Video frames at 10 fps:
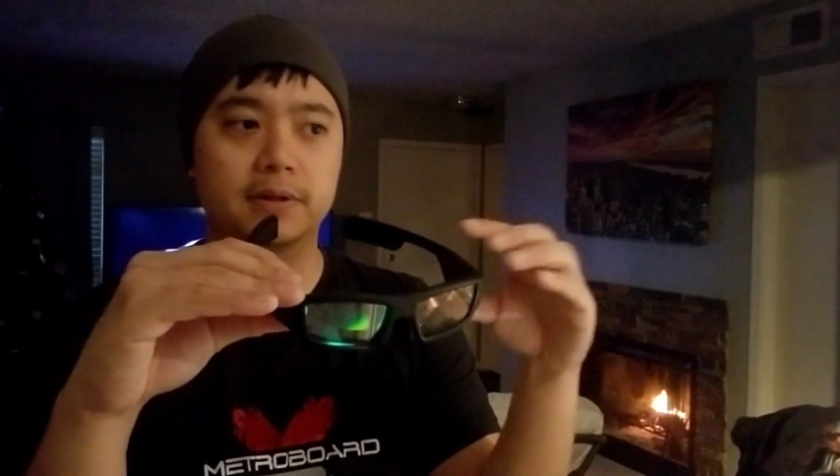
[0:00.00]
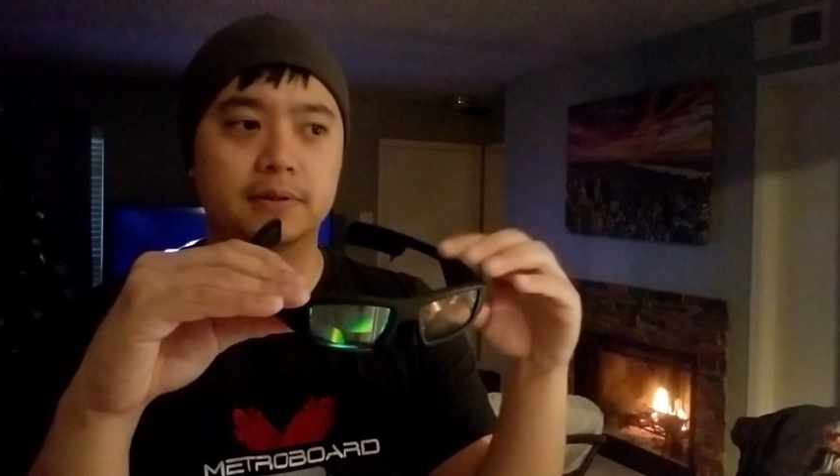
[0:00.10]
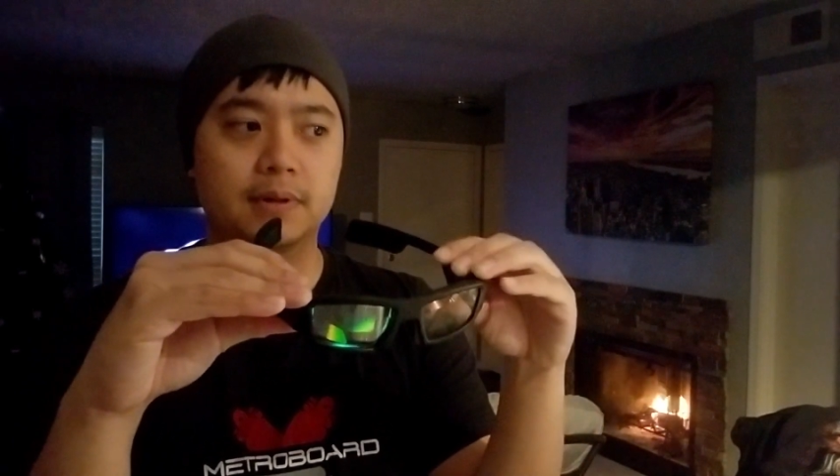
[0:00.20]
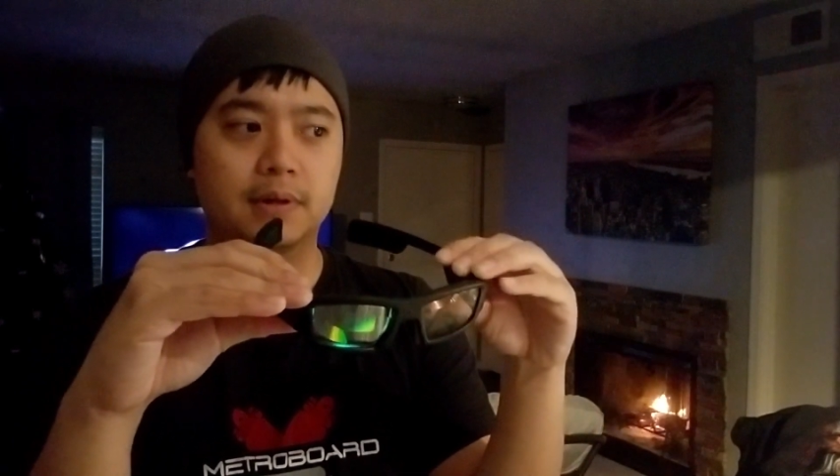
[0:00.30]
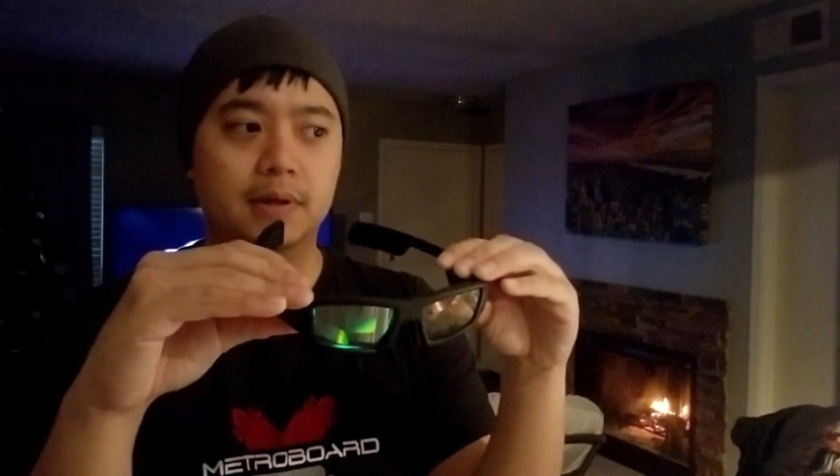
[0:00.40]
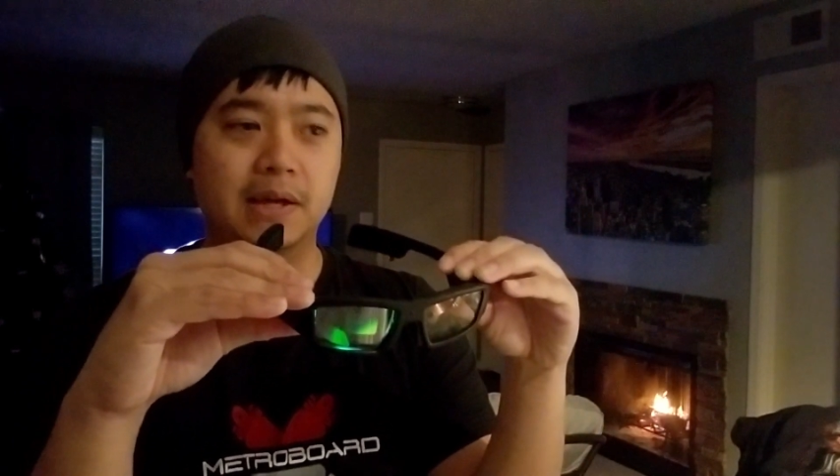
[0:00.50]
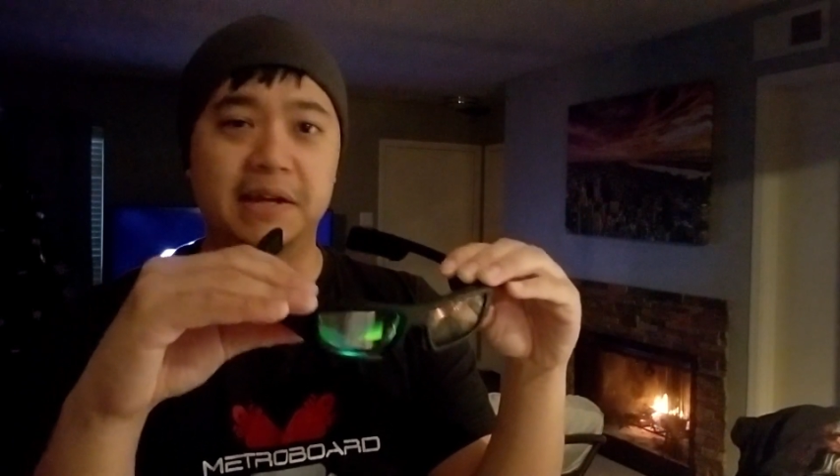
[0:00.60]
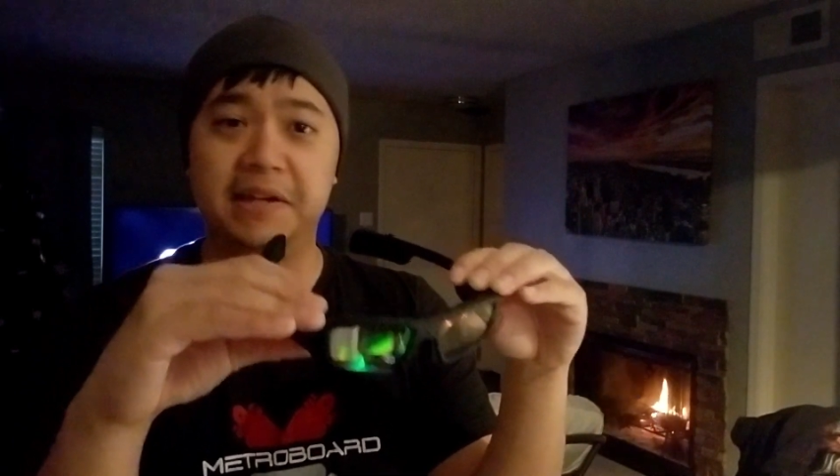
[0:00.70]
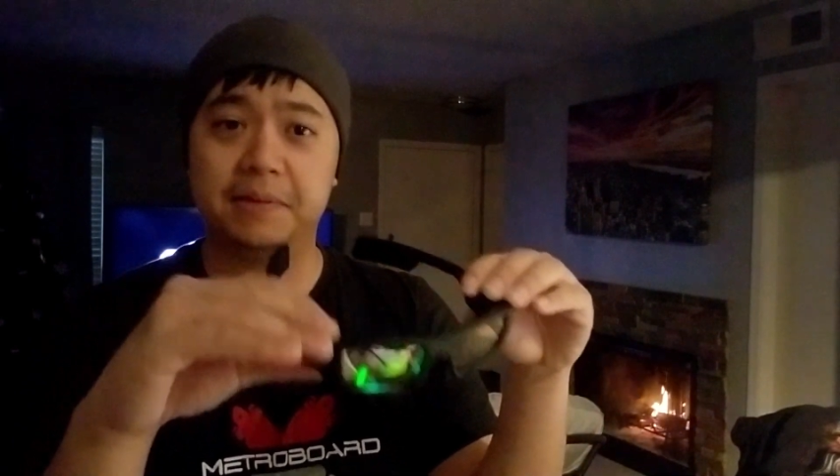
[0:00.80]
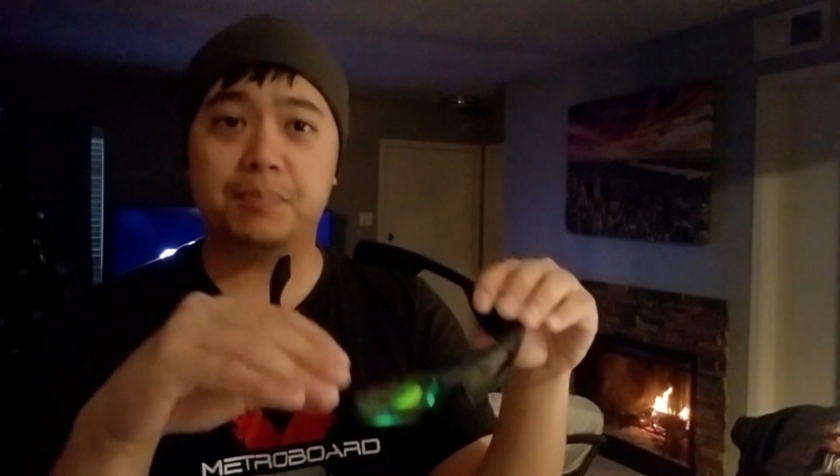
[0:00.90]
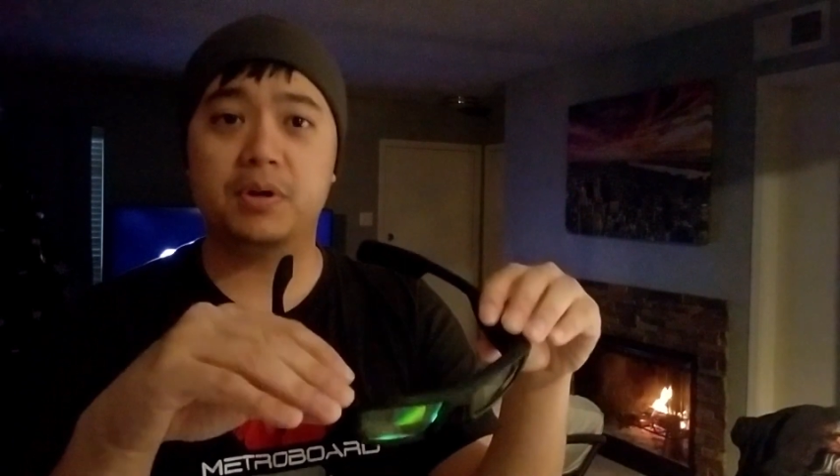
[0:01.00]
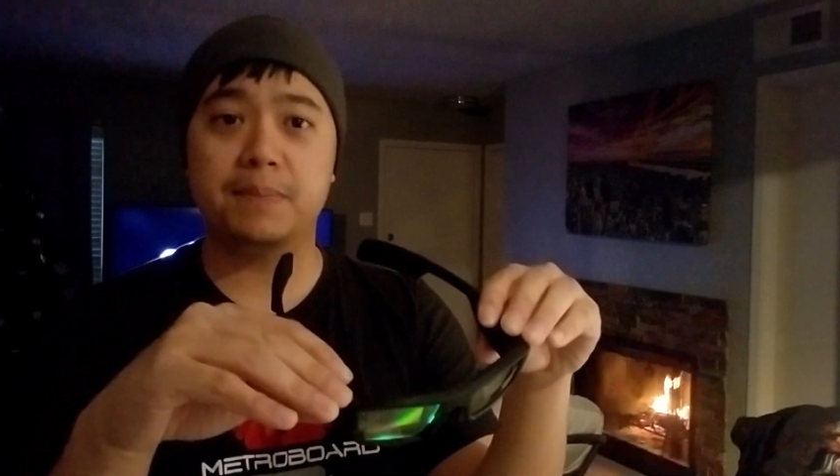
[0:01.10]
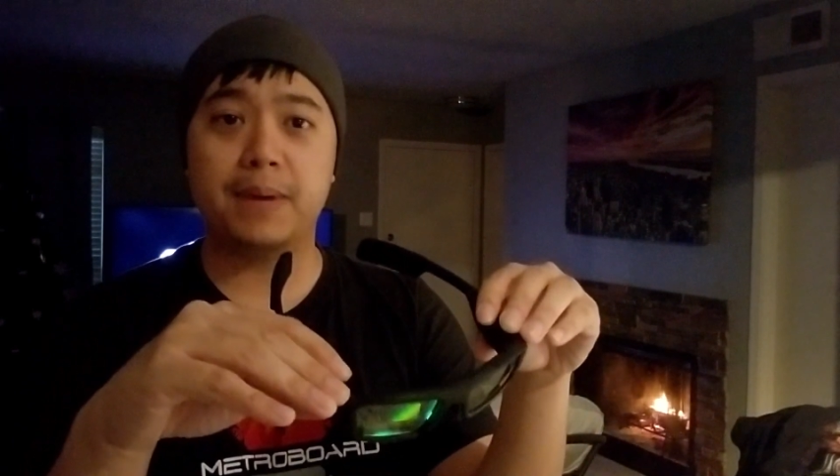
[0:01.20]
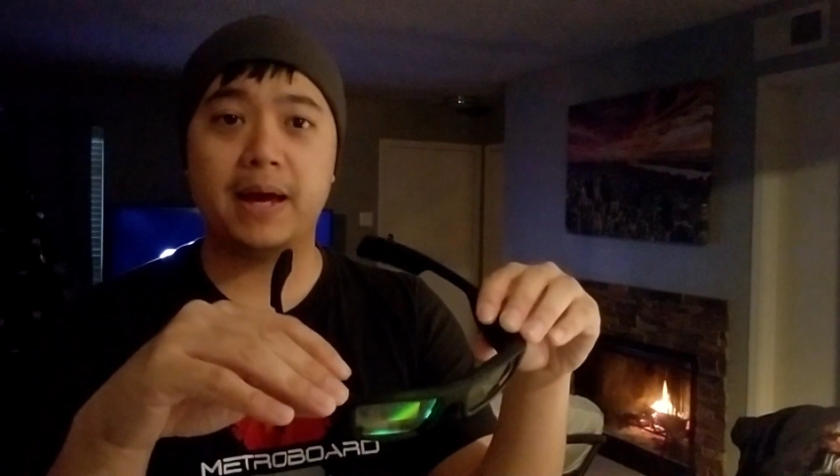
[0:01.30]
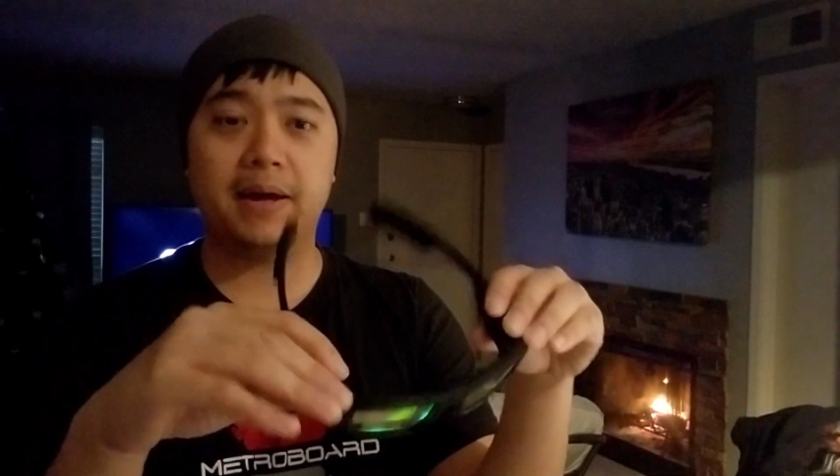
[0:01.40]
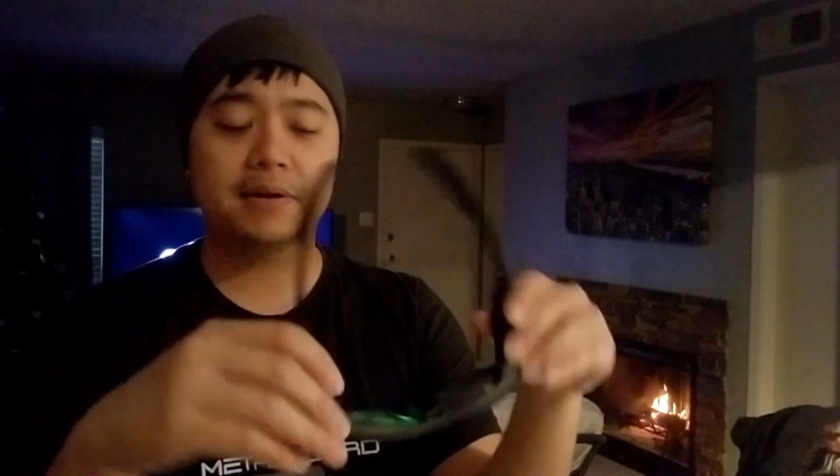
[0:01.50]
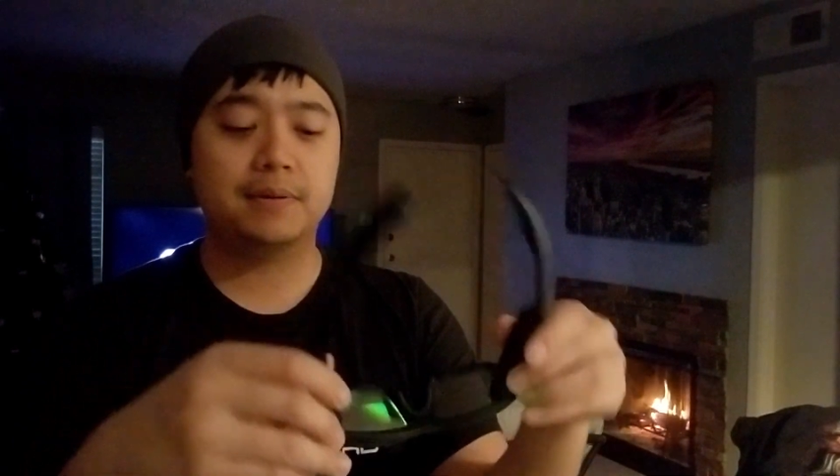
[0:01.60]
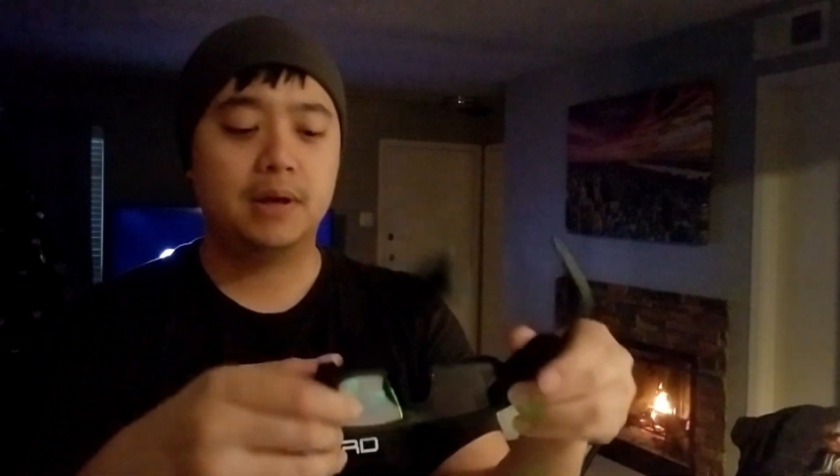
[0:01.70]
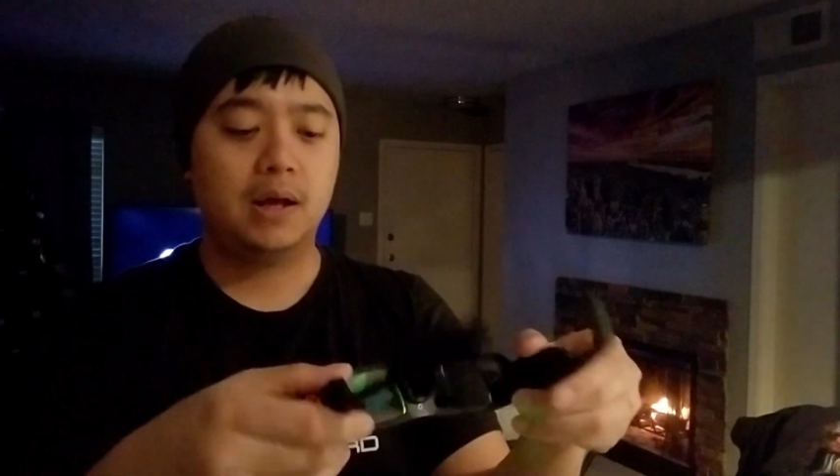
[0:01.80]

and eat it pretty bad,